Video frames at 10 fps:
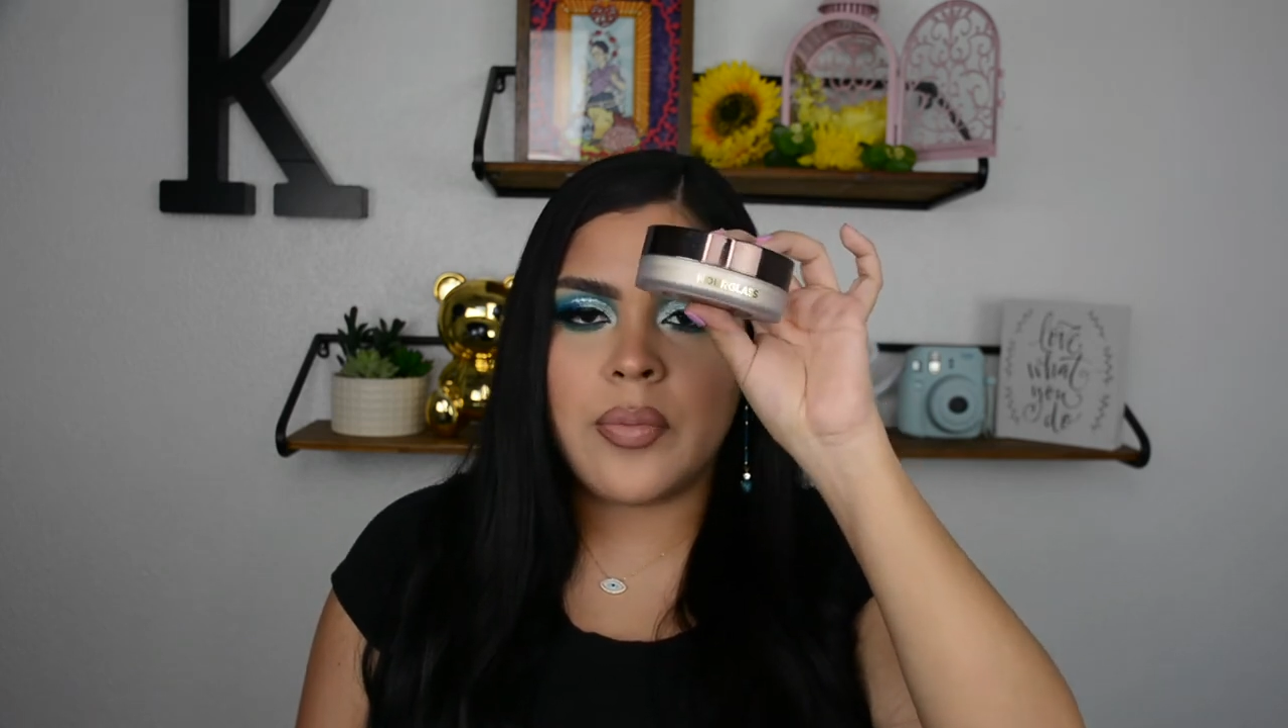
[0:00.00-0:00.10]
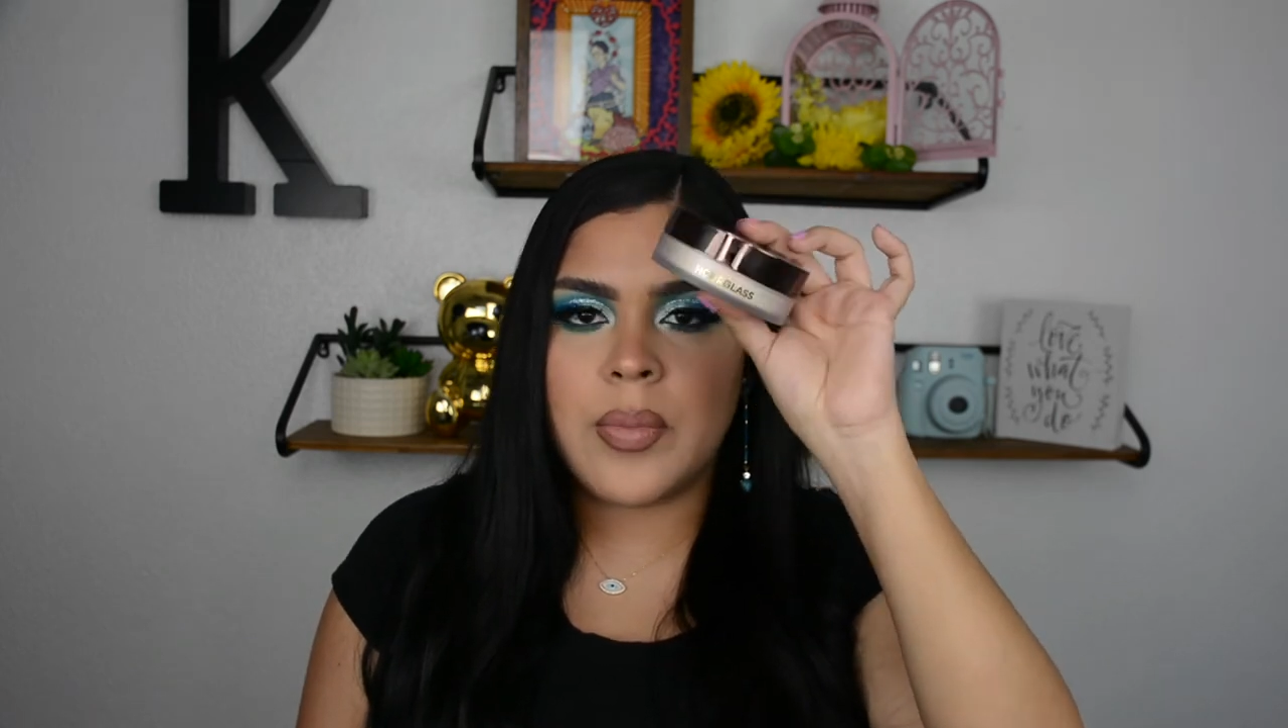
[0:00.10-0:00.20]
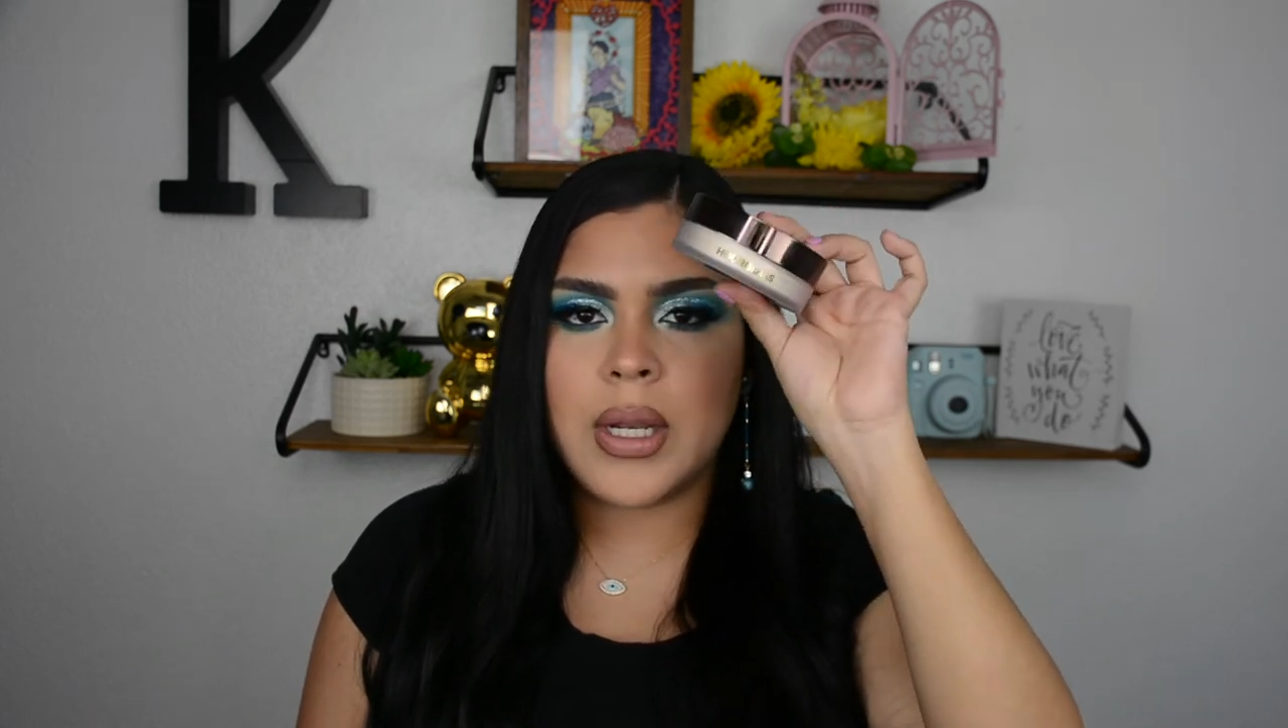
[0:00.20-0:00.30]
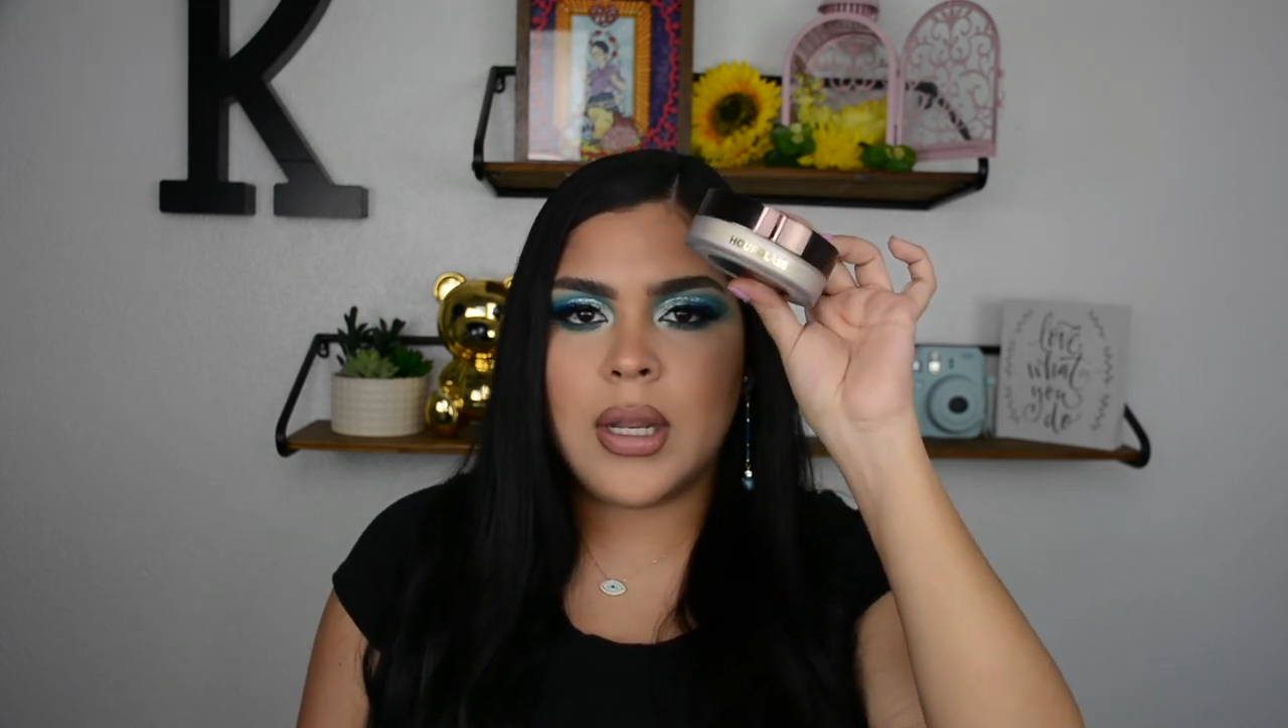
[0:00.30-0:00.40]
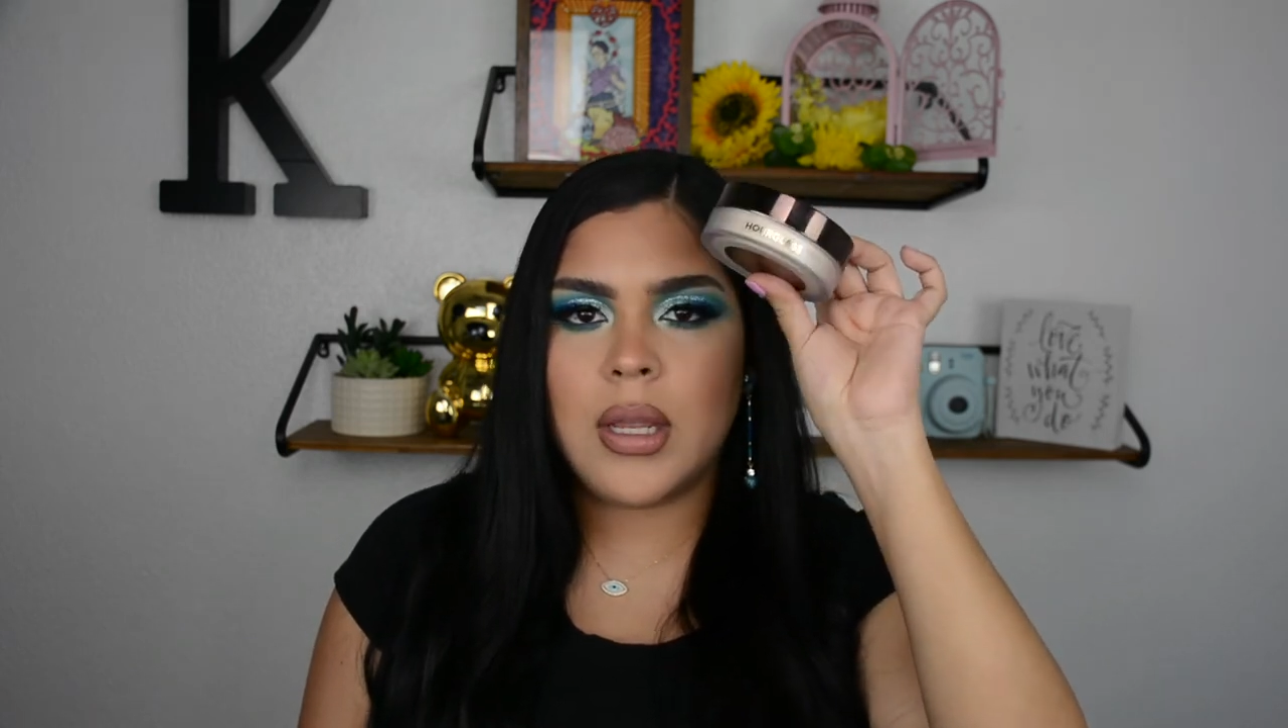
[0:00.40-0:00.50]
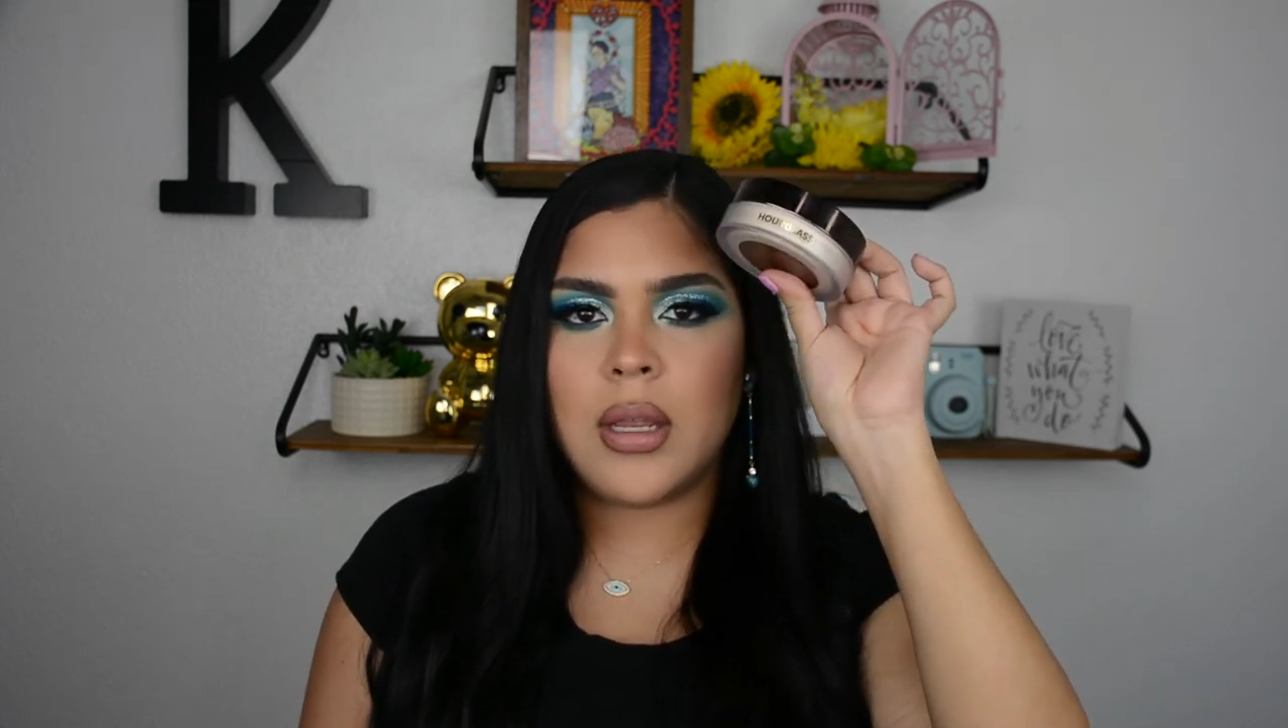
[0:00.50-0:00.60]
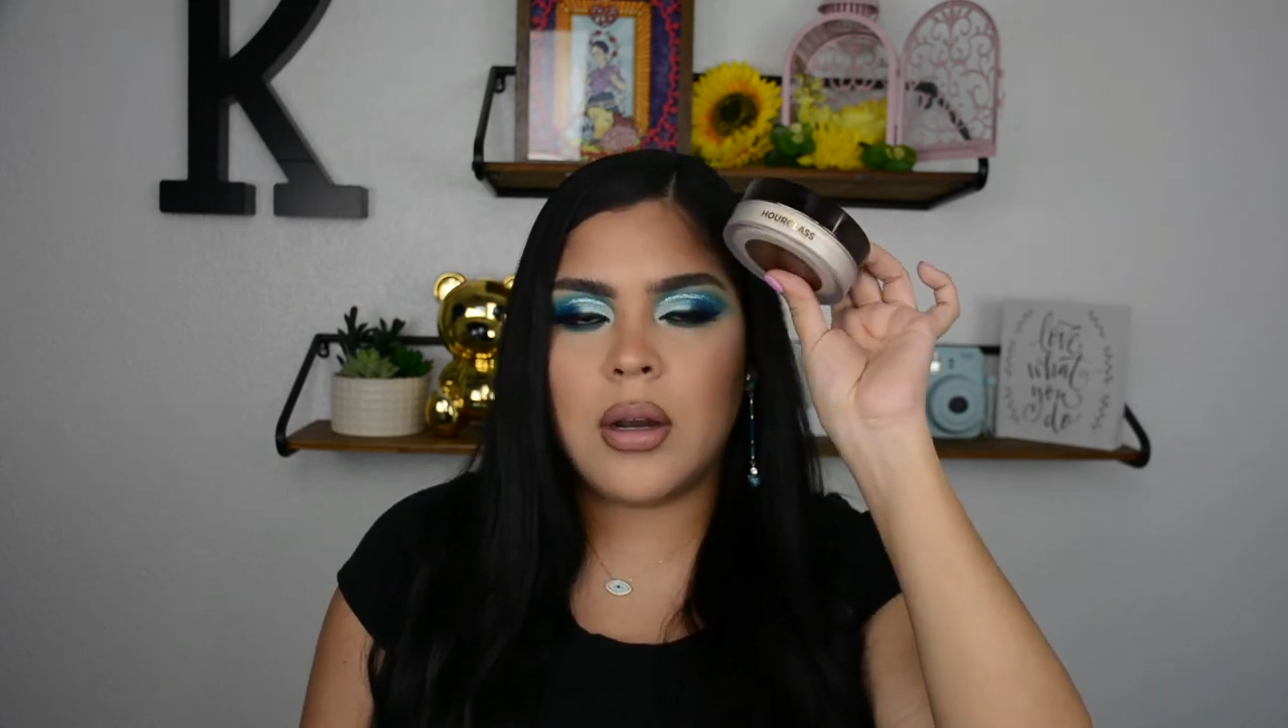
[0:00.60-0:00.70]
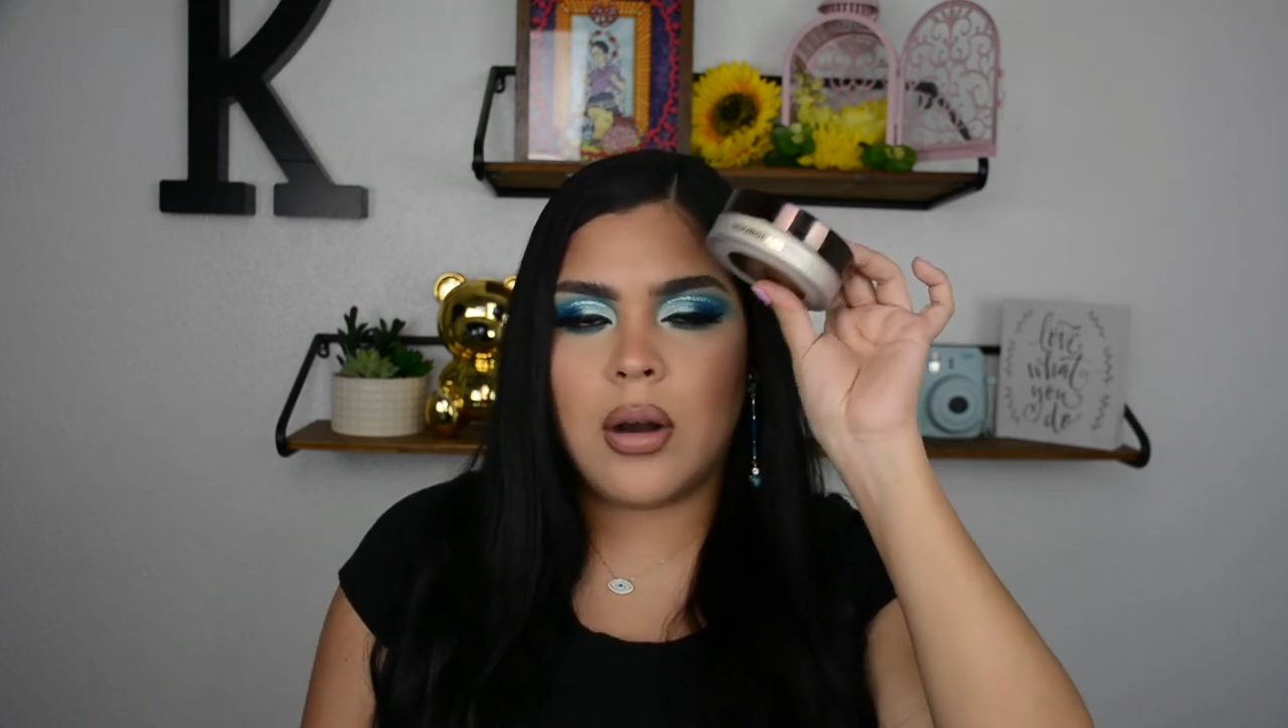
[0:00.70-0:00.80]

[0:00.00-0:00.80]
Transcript: money